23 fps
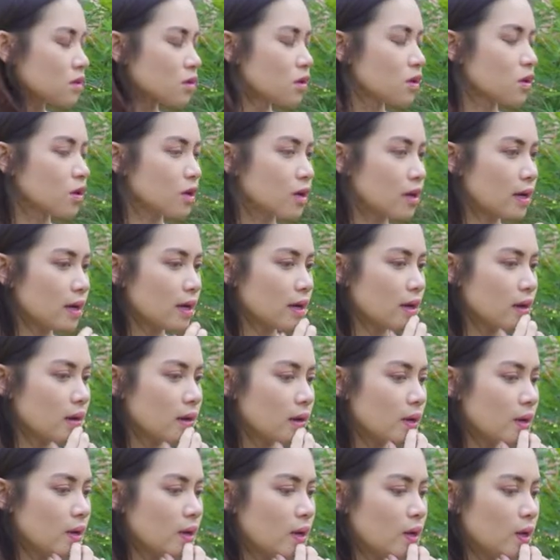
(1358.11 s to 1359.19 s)

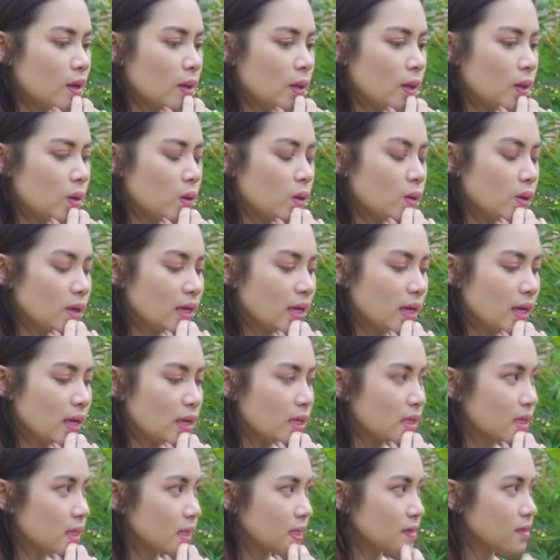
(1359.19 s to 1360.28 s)

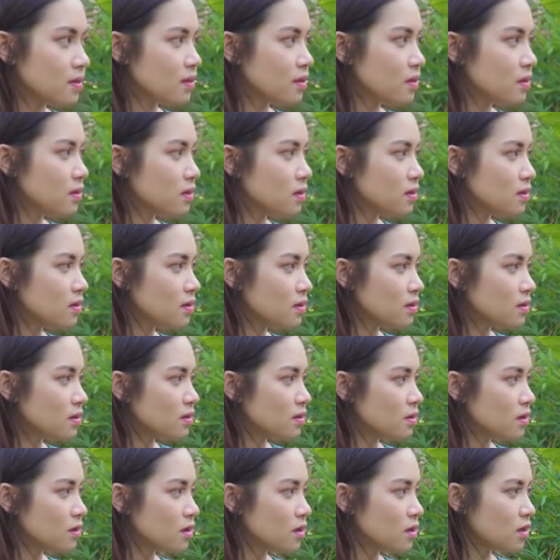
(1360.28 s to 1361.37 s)

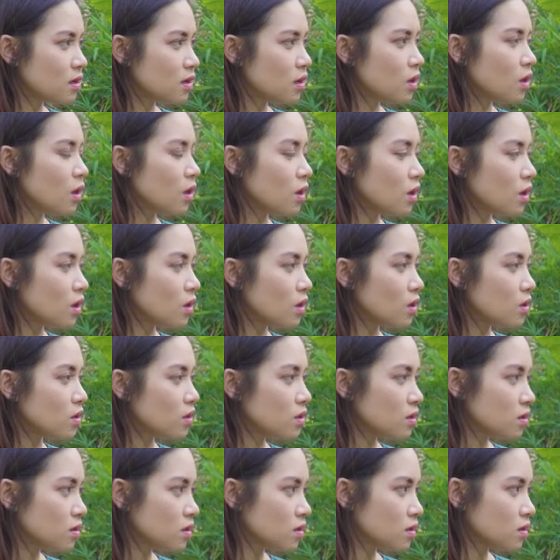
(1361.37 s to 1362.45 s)

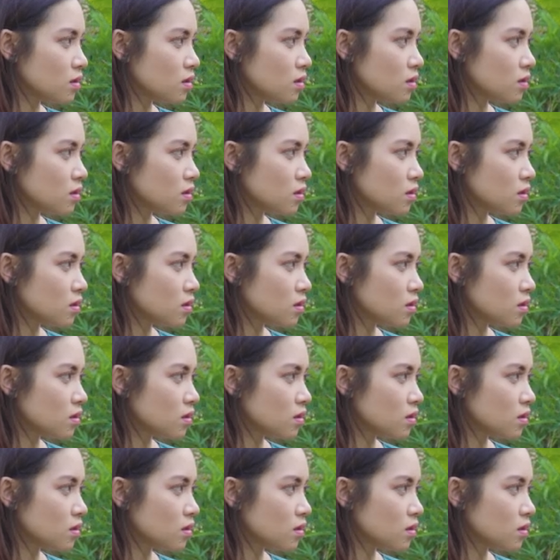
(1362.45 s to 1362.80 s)
[no speech]